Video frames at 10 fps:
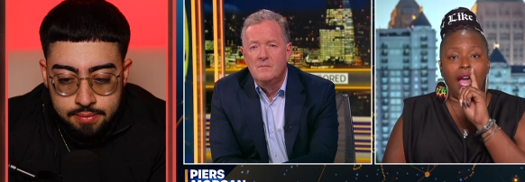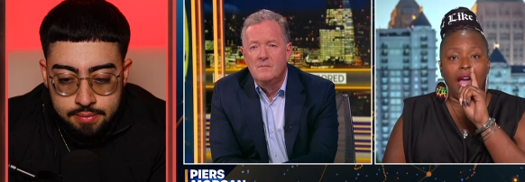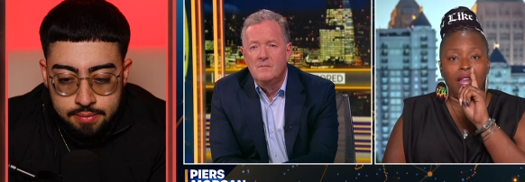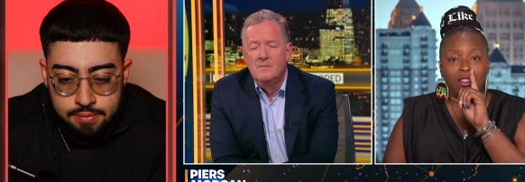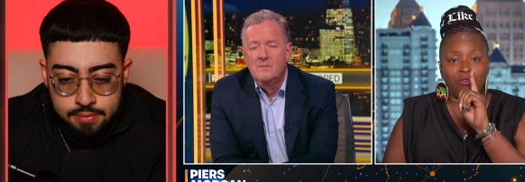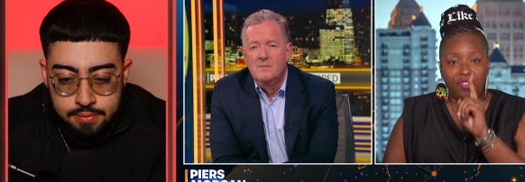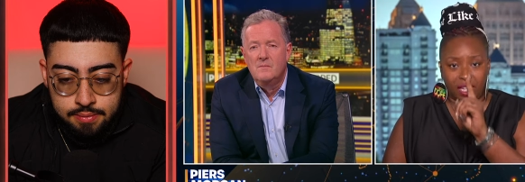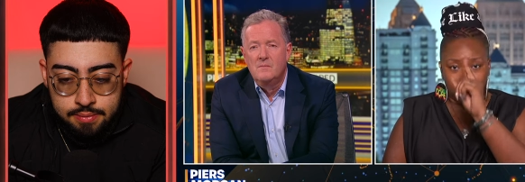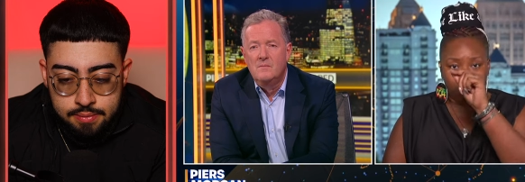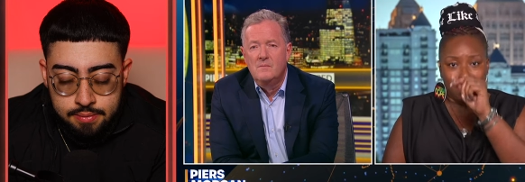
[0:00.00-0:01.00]
Speaker 1: And the
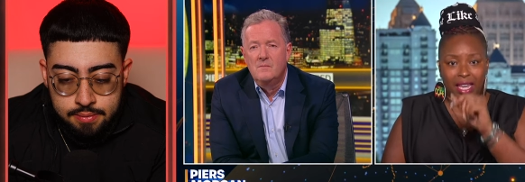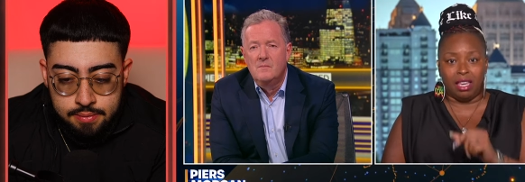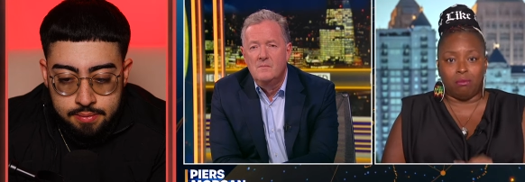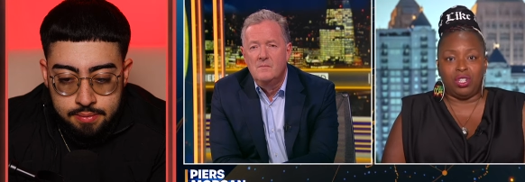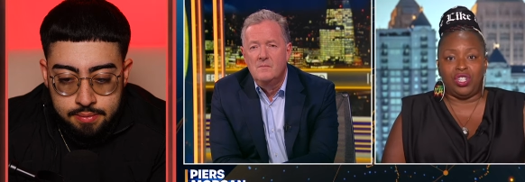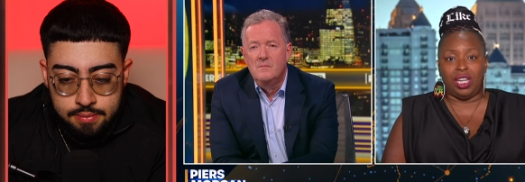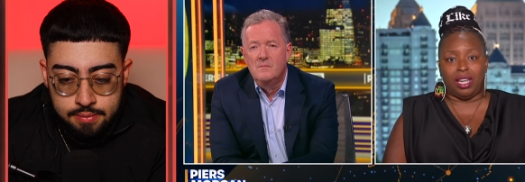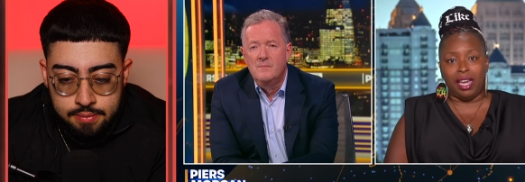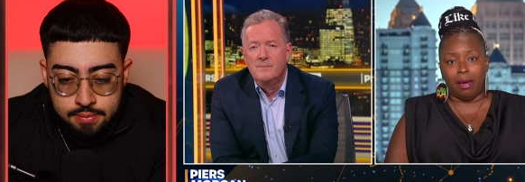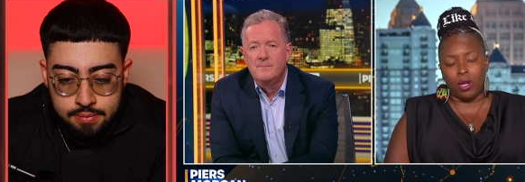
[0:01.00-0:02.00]
victim making machine
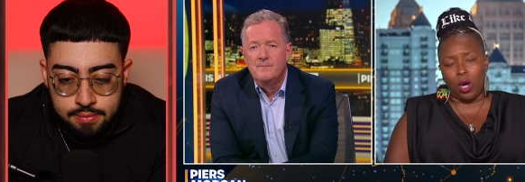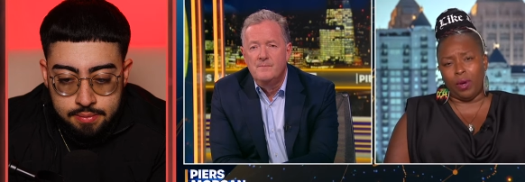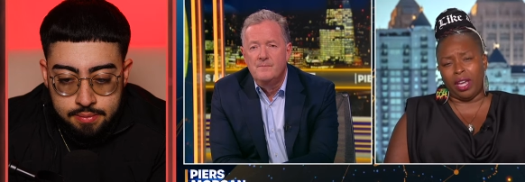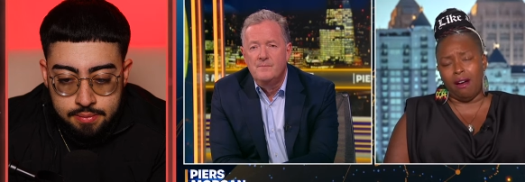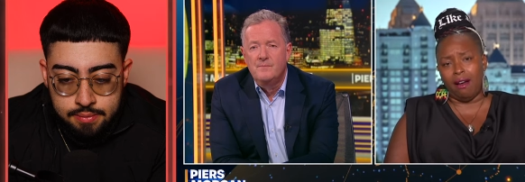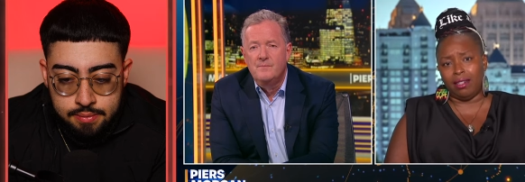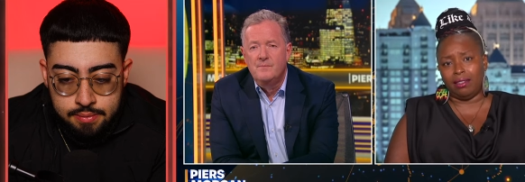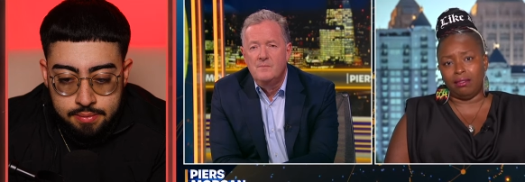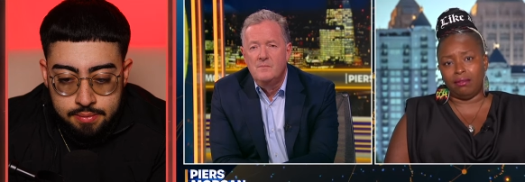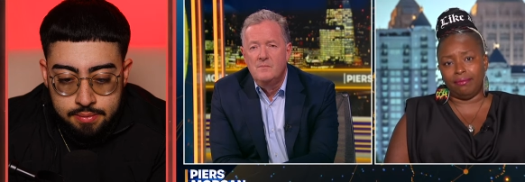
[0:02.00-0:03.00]
kept going on.
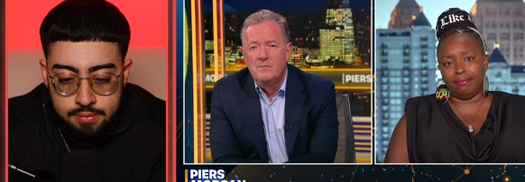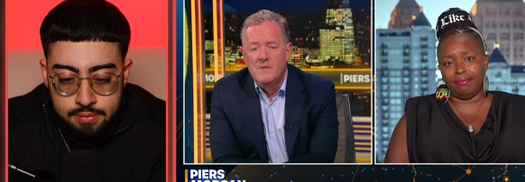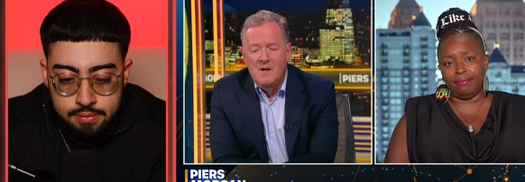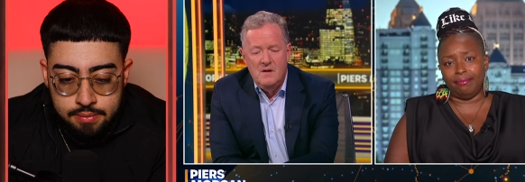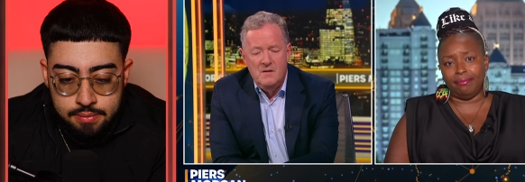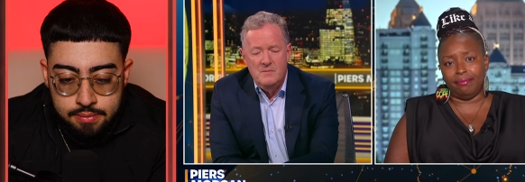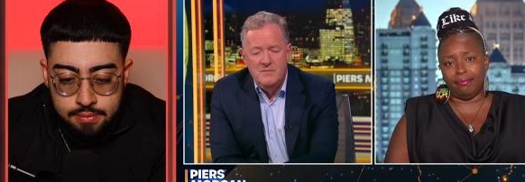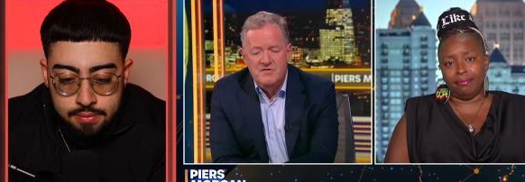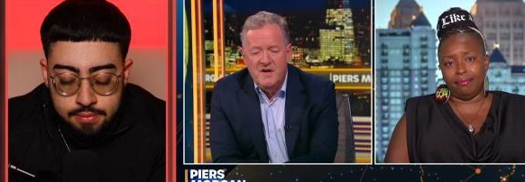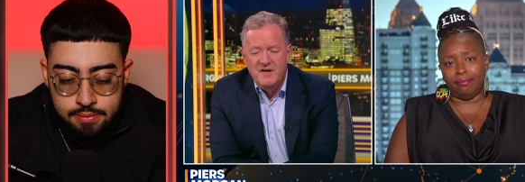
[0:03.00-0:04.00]

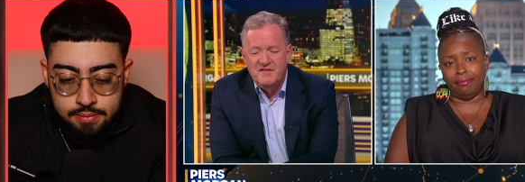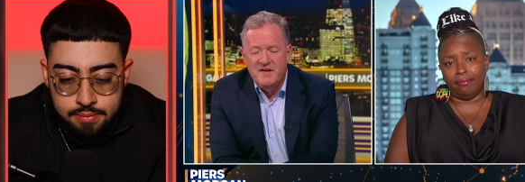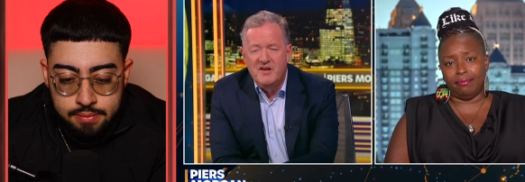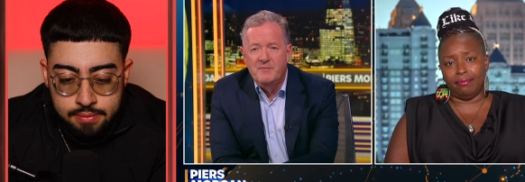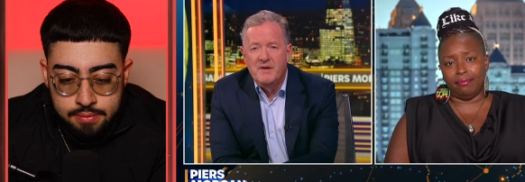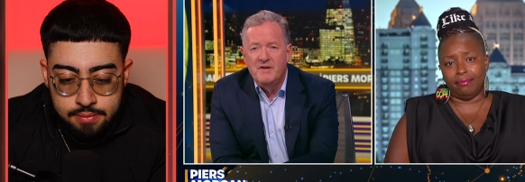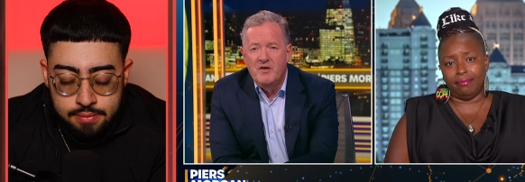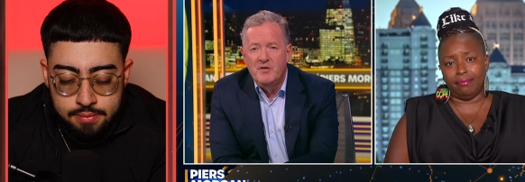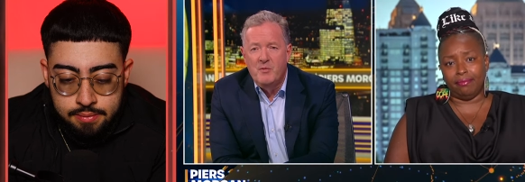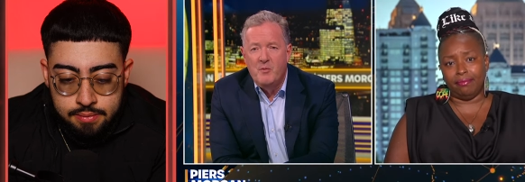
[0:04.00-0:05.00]
Speaker 2: Jay Z has been
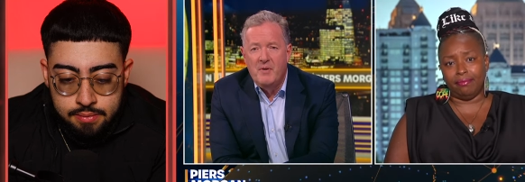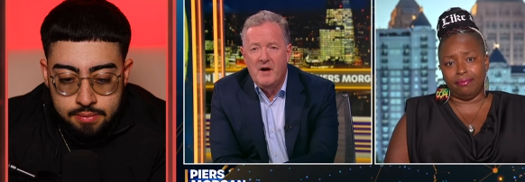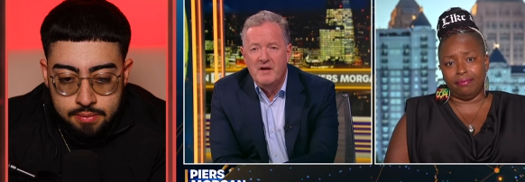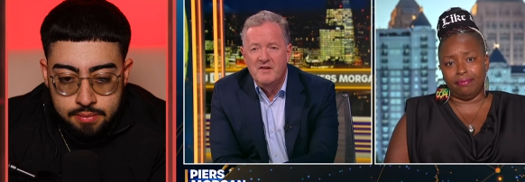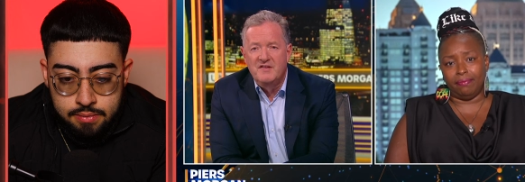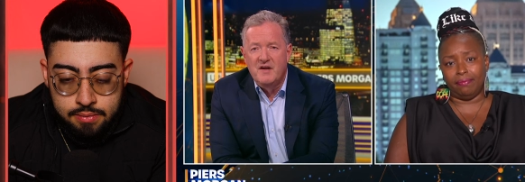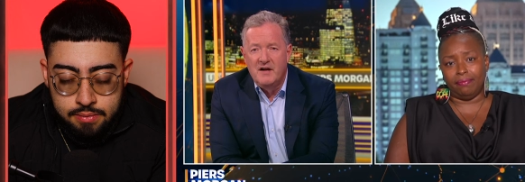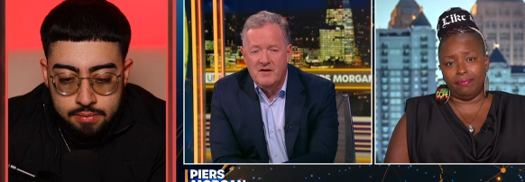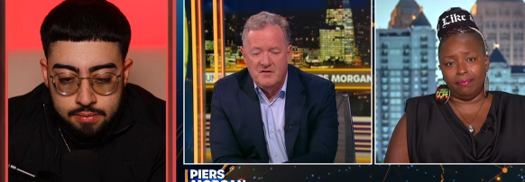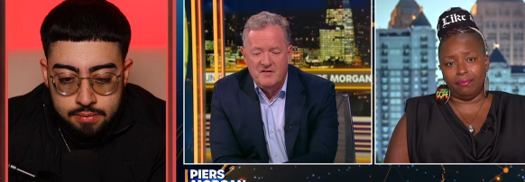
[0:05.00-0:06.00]
notable by his
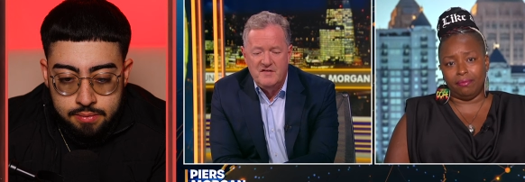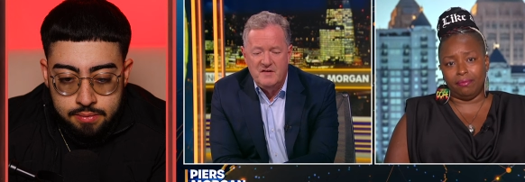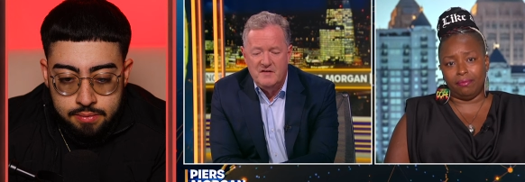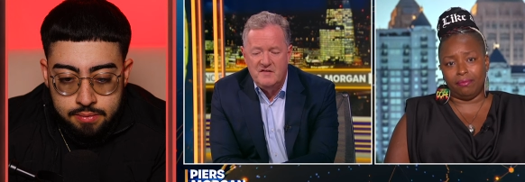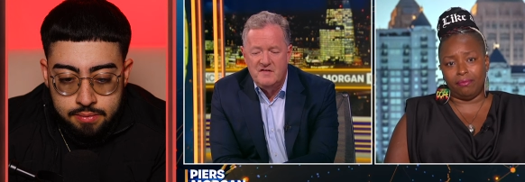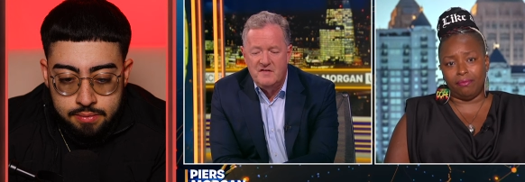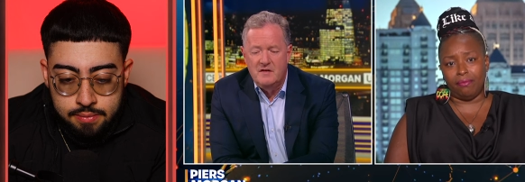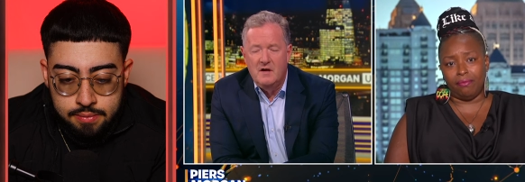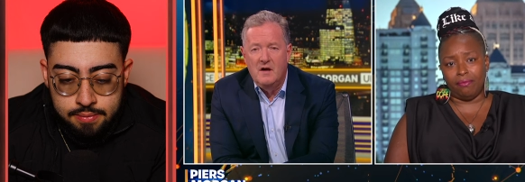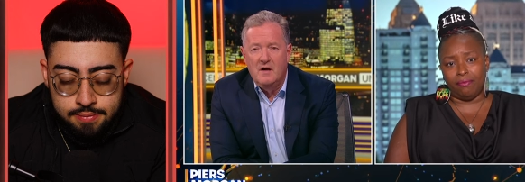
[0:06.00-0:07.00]
silence since
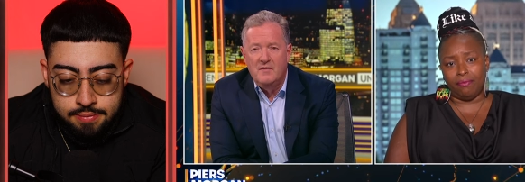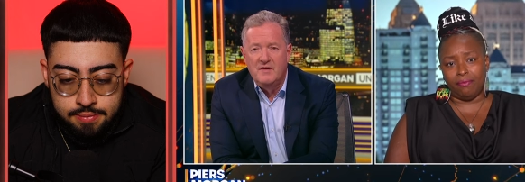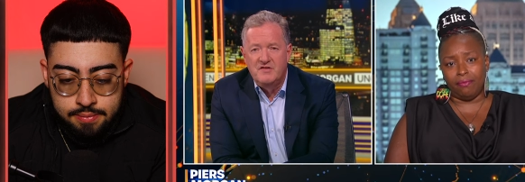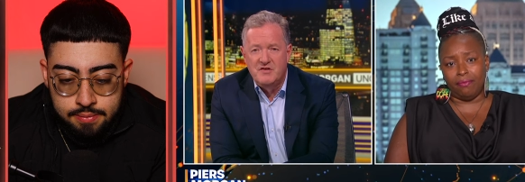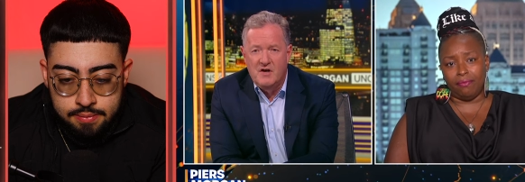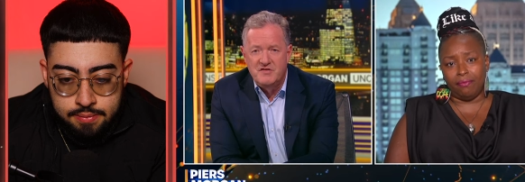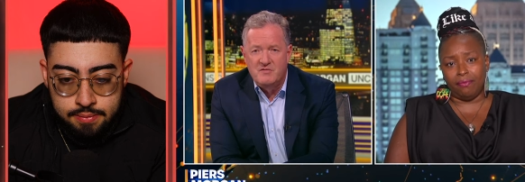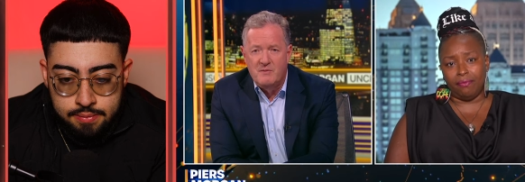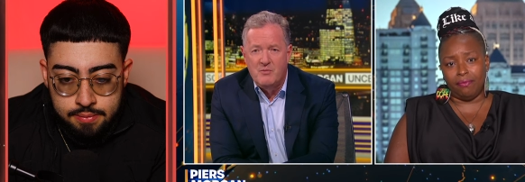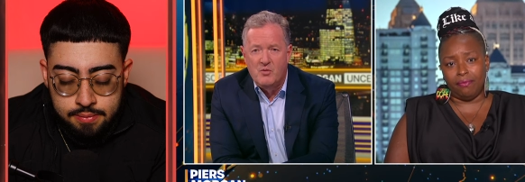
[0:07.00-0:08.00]
uh, these
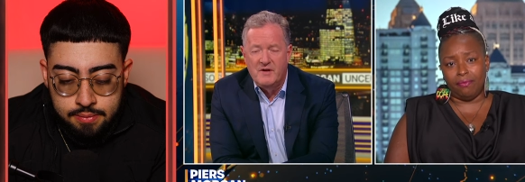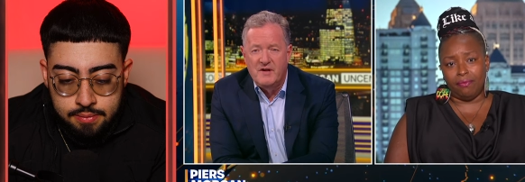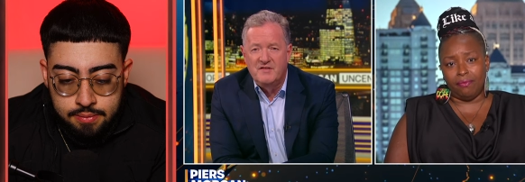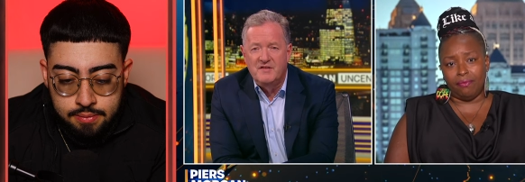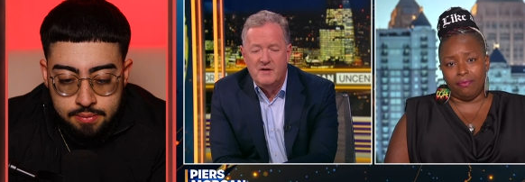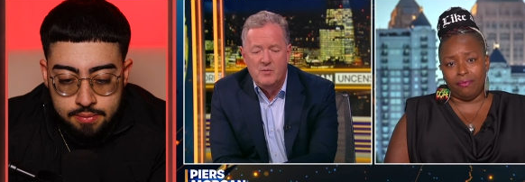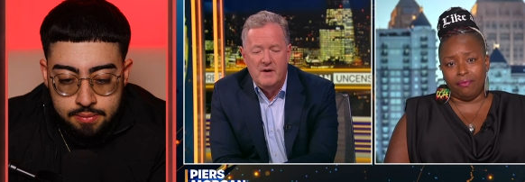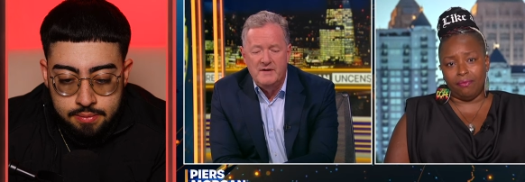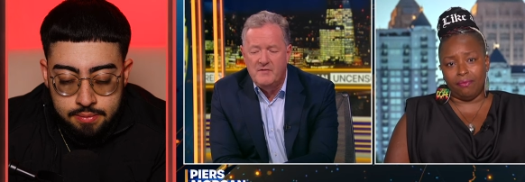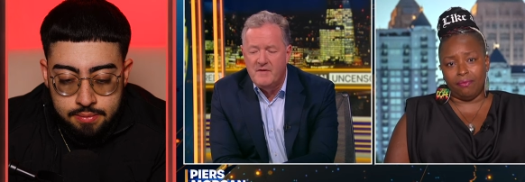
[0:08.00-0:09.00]
charges were brought against Diddy.
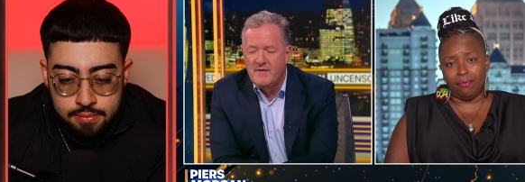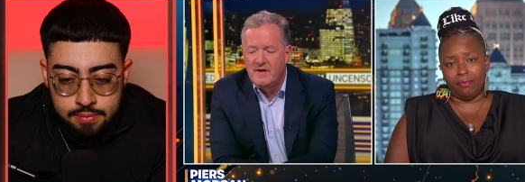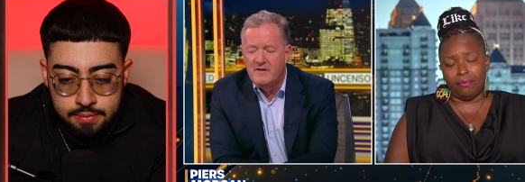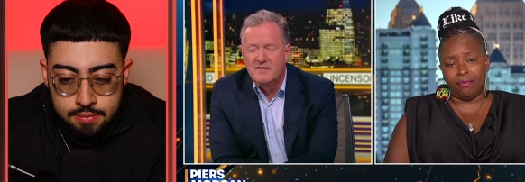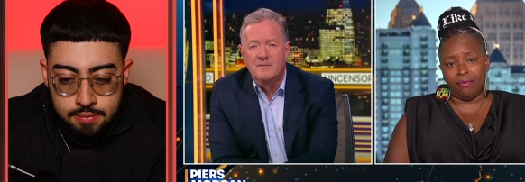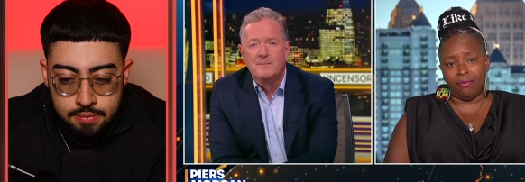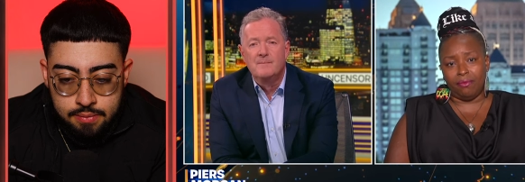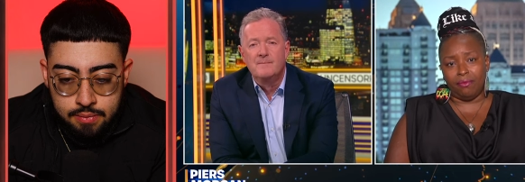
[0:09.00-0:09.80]
Why do you think that is?